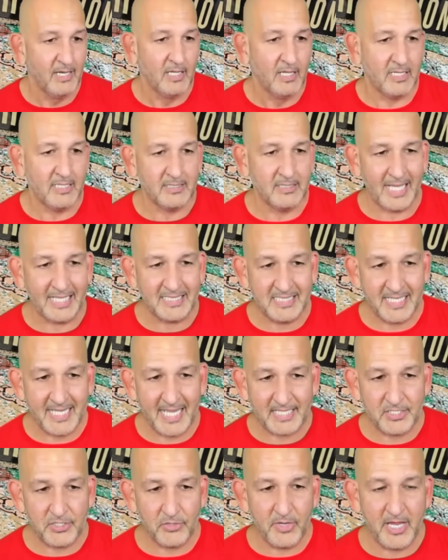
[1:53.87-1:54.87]
Well, uh, lots to
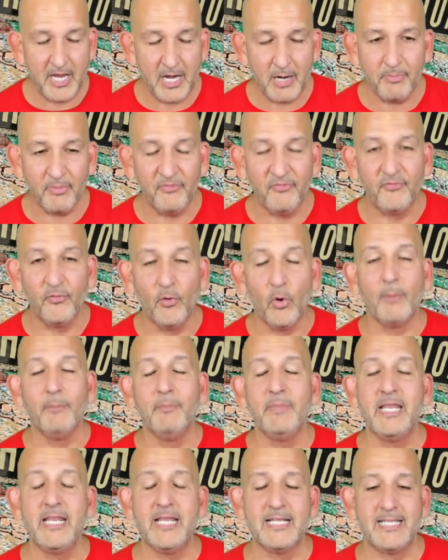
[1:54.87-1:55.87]
get to here before
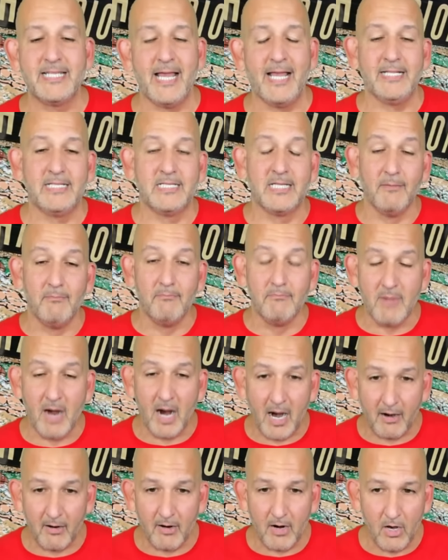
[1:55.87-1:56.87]
media day
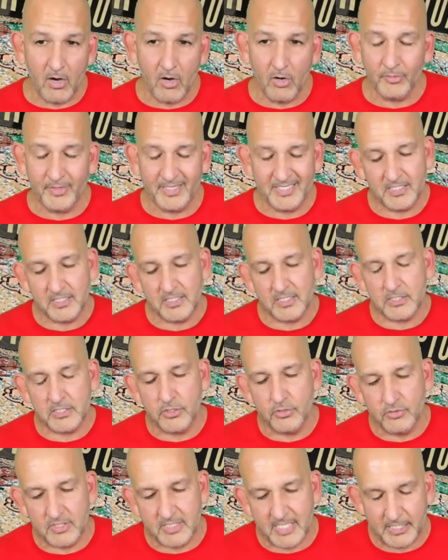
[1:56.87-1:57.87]
tomorrow. This is the
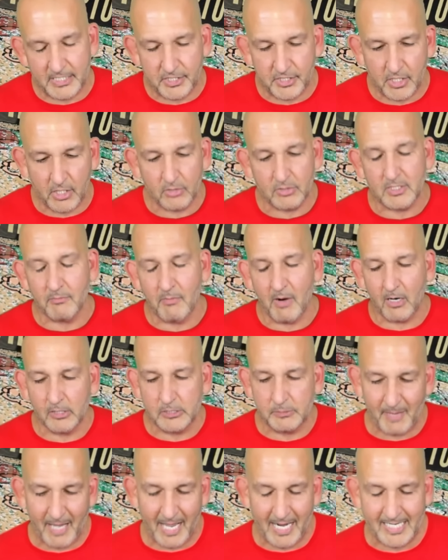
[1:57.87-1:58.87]
Tuesday show.
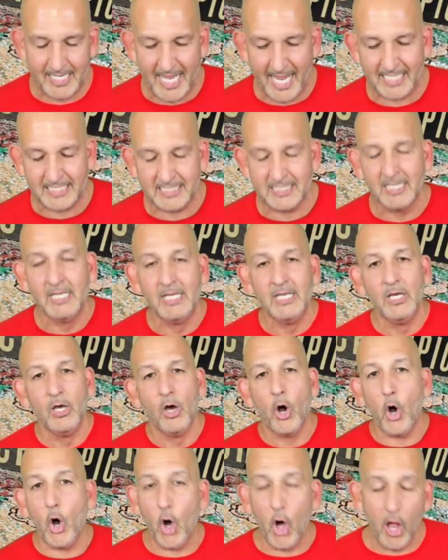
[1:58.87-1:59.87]
Tomorrow's podcast,
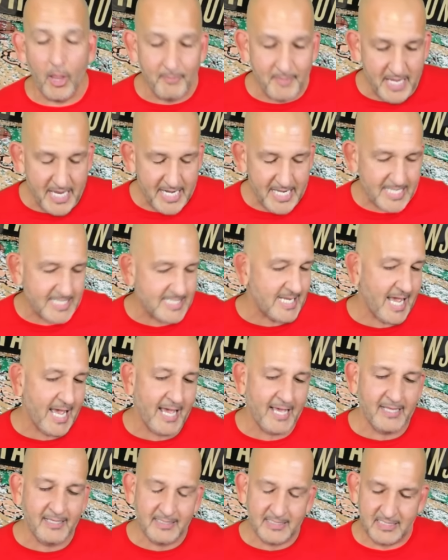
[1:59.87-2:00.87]
all media
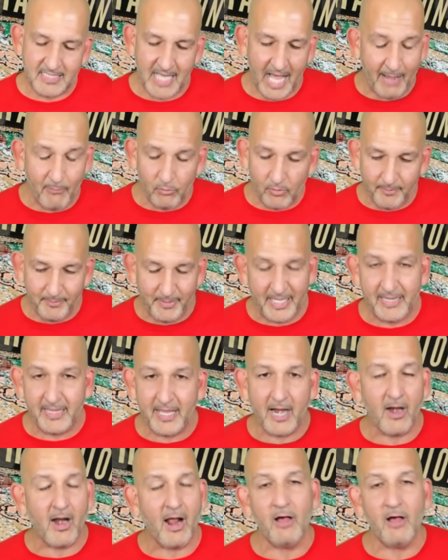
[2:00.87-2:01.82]
day. I will be there.